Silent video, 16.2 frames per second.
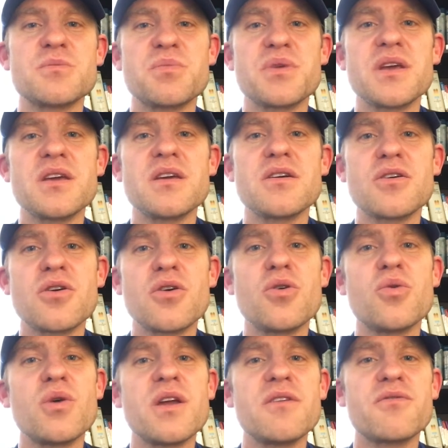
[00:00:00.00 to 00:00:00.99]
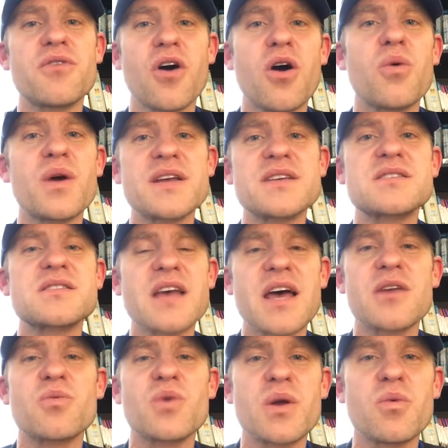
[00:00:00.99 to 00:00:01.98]
be who we've always
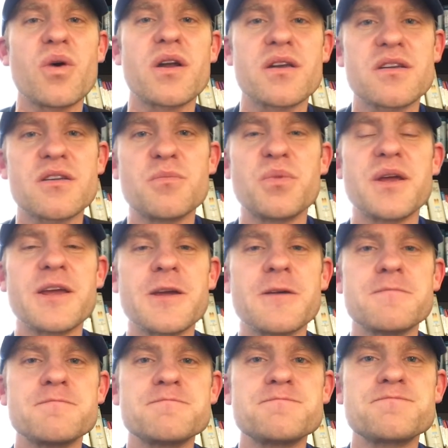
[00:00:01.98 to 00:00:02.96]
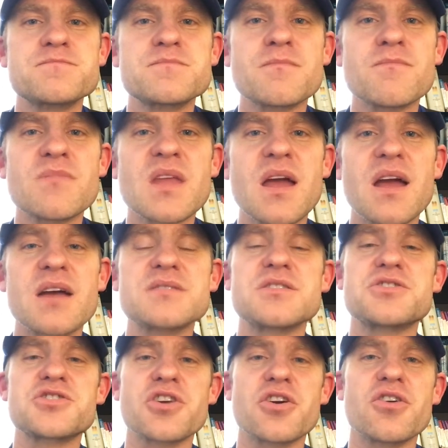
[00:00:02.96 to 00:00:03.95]
said we wanted to be. As
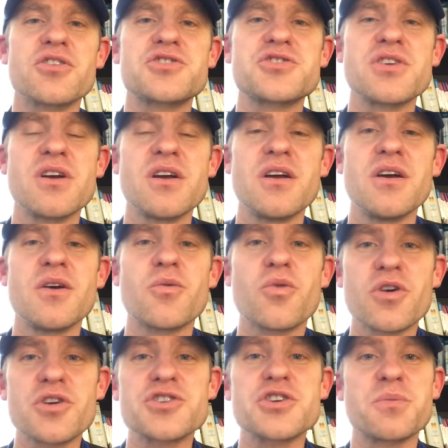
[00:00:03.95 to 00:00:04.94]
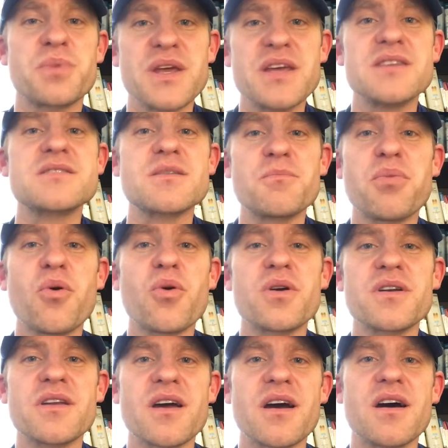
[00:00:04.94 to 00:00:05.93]
a church, worship is
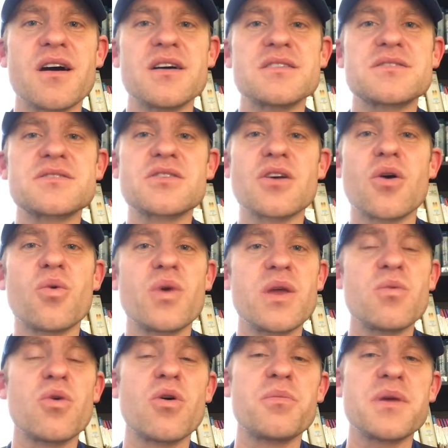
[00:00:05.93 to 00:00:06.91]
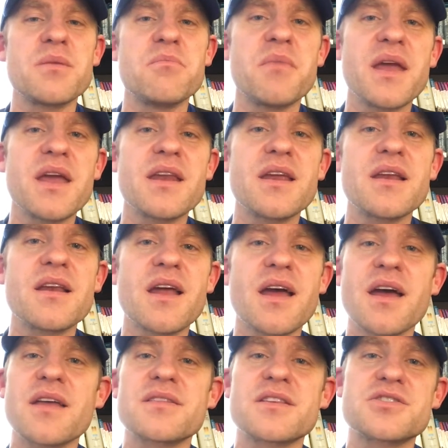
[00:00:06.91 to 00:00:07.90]
important to us, so we will be meeting
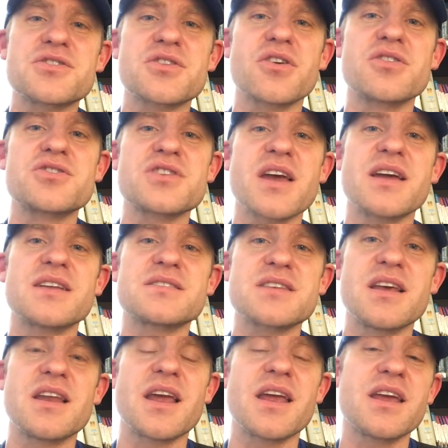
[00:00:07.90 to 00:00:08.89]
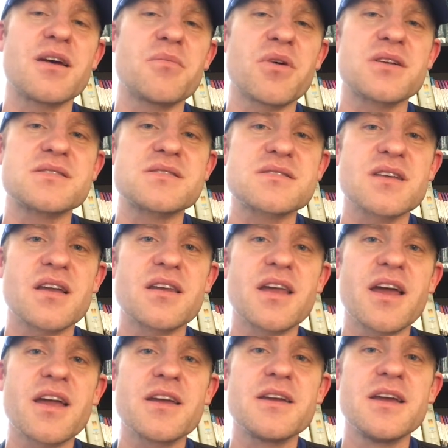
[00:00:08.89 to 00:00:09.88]
at the church at 10 a.m. on
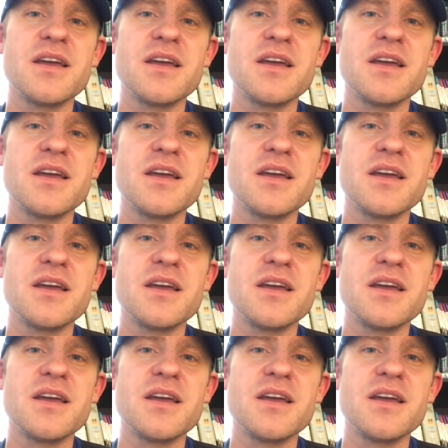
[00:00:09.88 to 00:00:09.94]
Sunday,